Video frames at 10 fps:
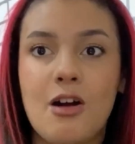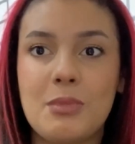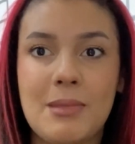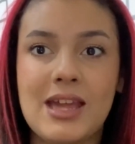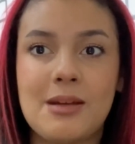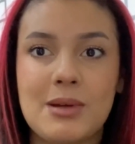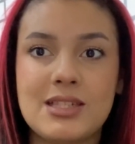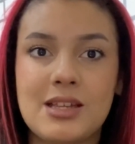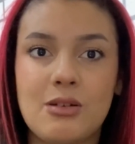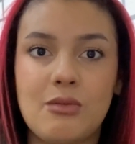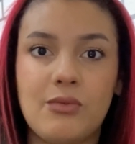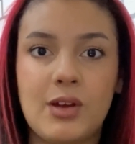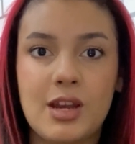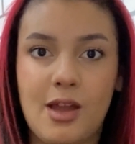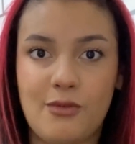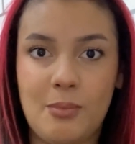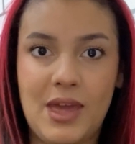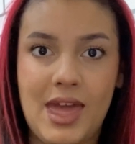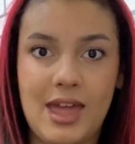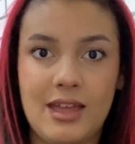I'll be making myself another
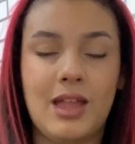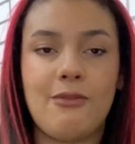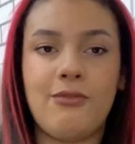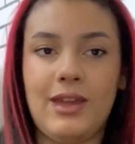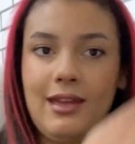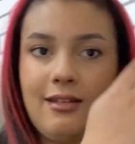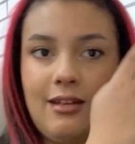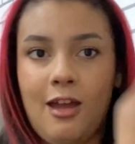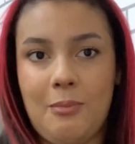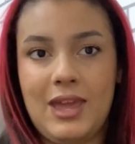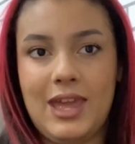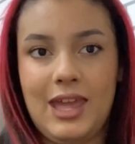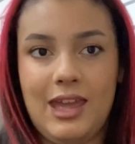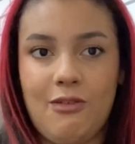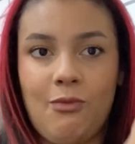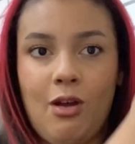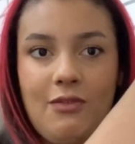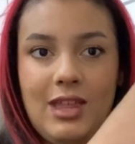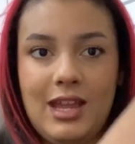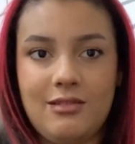pair that fit up here
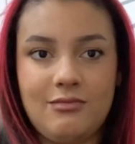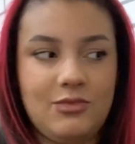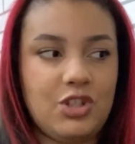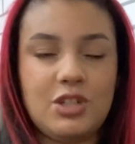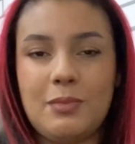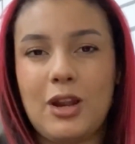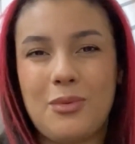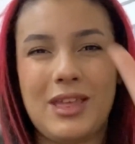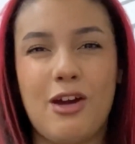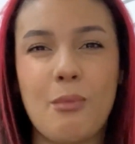rather than just below the